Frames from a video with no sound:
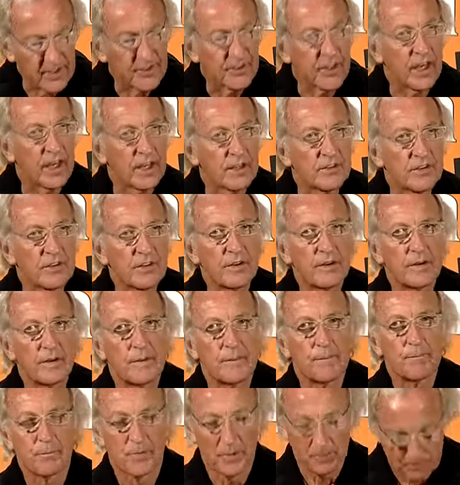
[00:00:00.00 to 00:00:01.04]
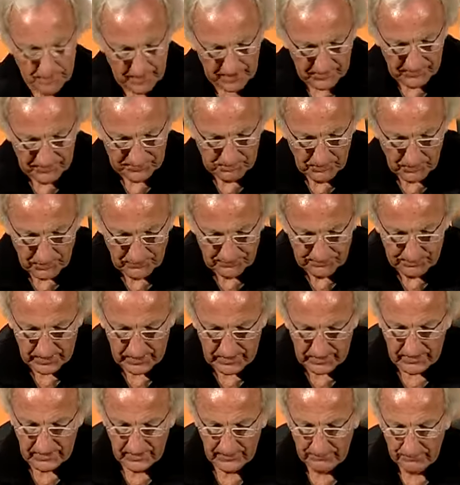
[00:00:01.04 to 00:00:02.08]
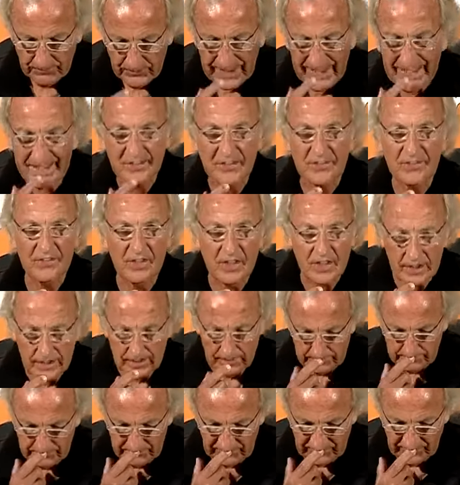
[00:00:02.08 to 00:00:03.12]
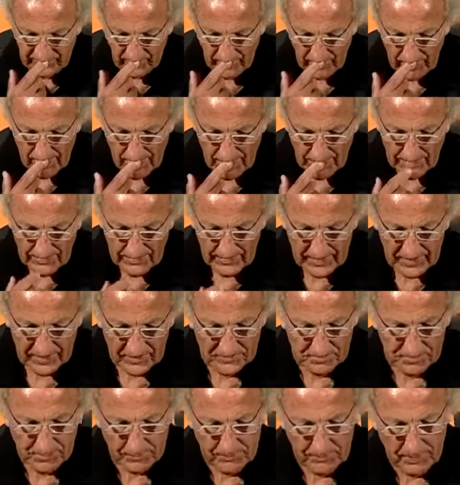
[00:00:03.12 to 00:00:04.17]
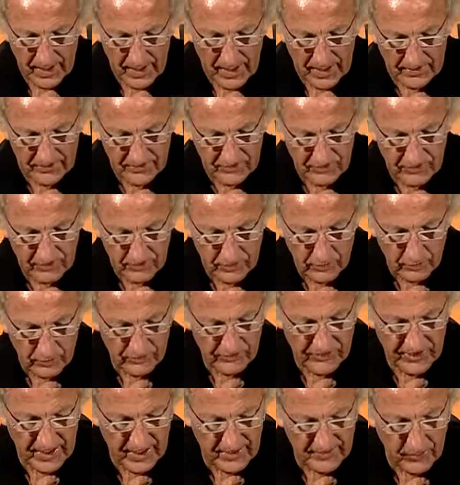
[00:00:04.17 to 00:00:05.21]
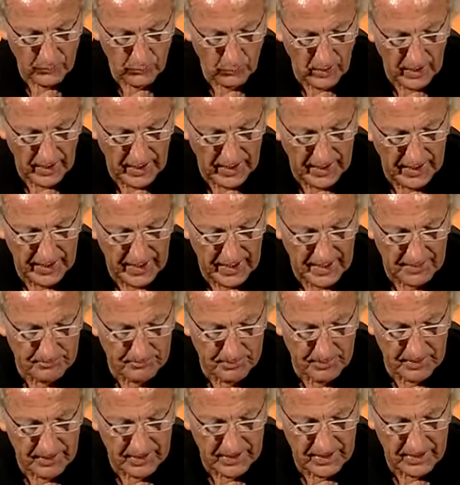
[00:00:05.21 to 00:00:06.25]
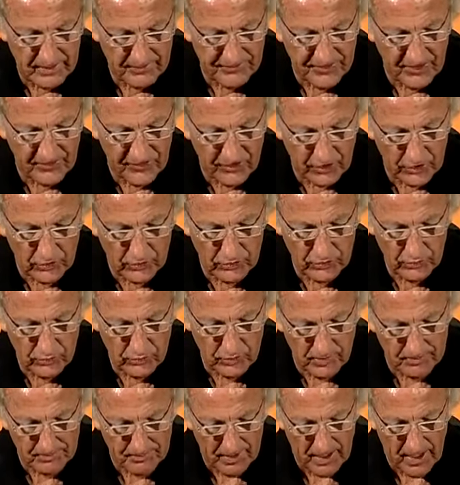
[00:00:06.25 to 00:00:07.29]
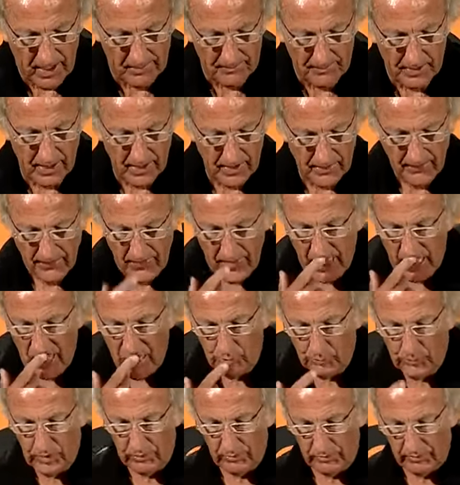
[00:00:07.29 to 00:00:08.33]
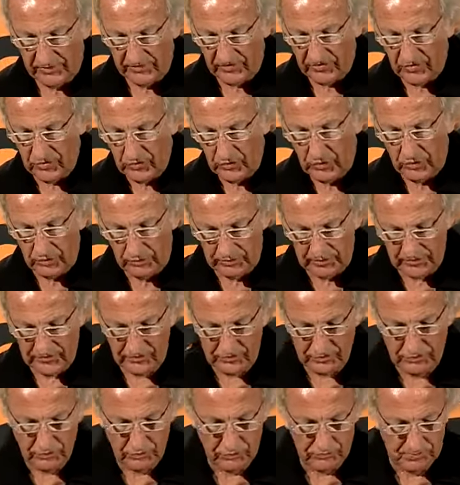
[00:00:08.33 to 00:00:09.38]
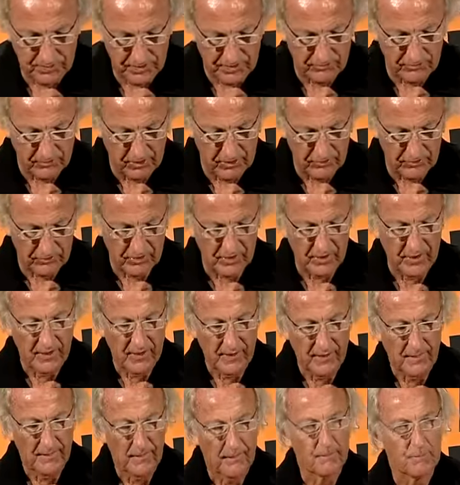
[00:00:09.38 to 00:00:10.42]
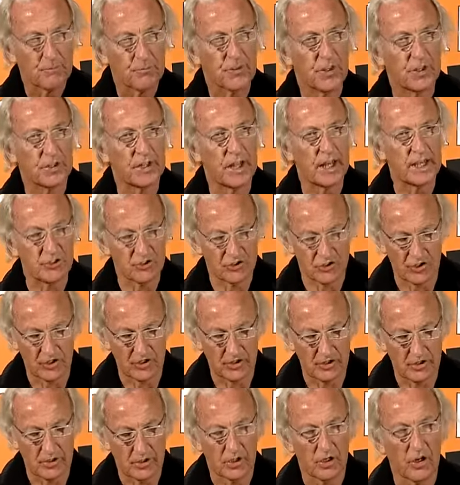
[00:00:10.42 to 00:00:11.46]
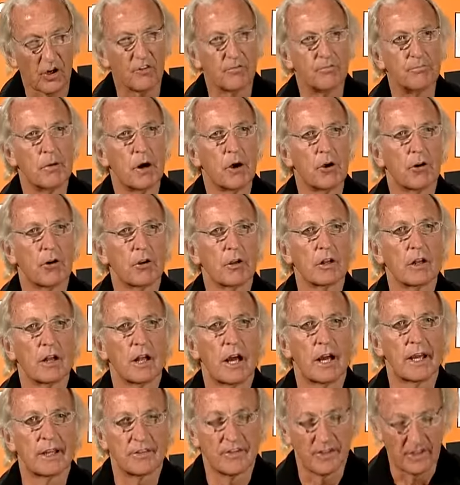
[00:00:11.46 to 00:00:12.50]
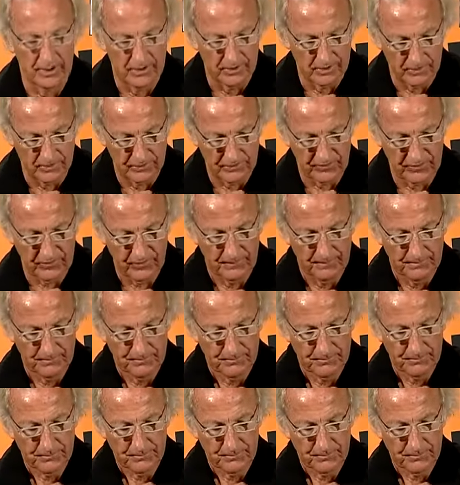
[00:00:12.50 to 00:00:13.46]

And yet, the peace movement, it seems, is prepared to look the other way and believe that the cool Obama will restore, as Krugman wrote, the nation of moral ideals.